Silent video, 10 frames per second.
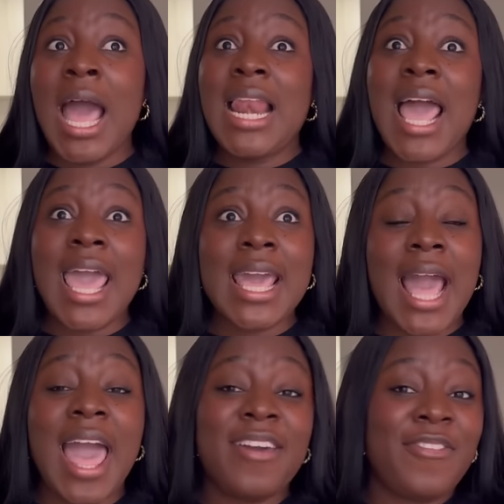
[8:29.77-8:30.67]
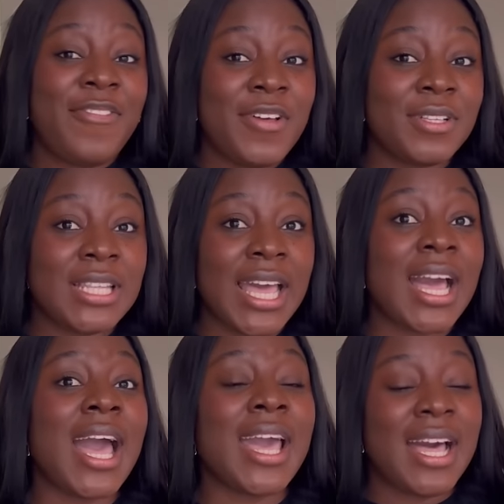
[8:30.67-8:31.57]
Like I felt like
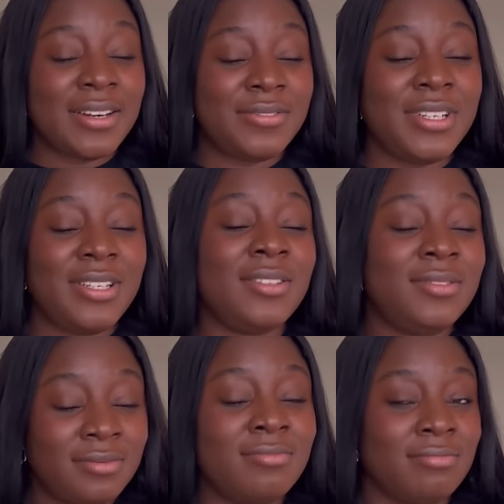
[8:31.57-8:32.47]
I had really